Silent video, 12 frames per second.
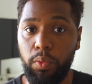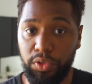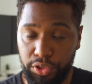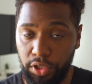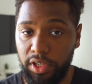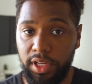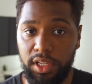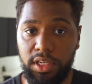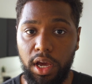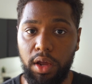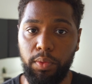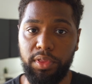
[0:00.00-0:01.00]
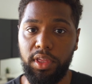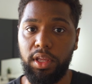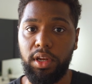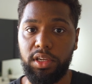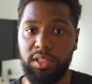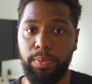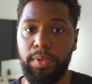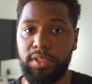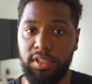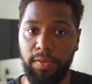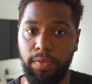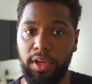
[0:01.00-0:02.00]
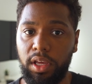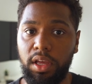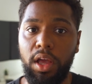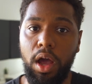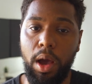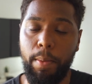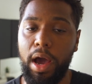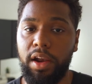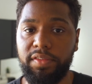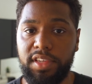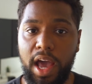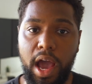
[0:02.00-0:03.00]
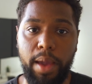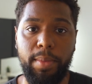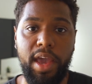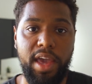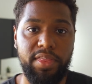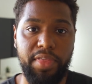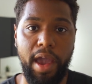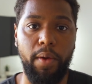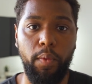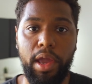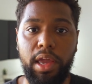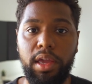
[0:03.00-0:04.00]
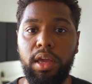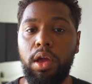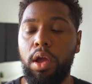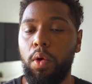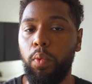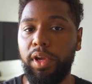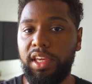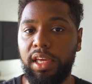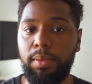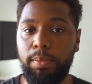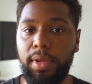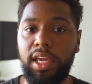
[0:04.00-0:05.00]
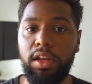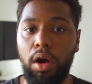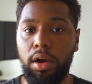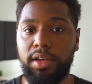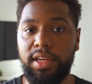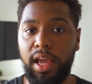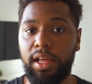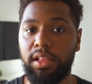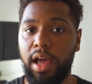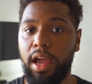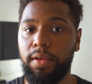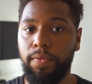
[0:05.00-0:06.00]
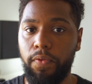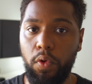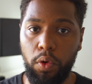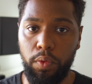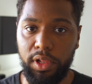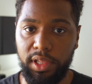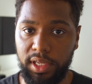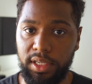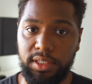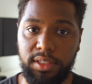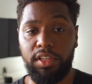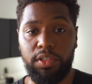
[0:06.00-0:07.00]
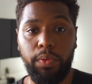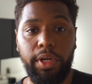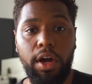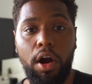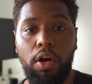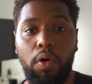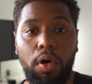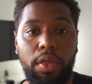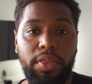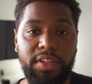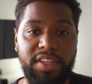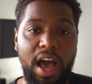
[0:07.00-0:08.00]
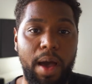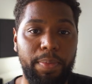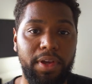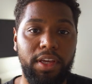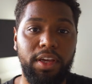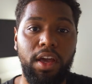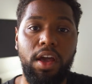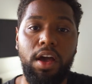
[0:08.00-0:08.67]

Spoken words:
should get done within a specific amount of time. That way we can meet our deadline for release. Since we are on the topic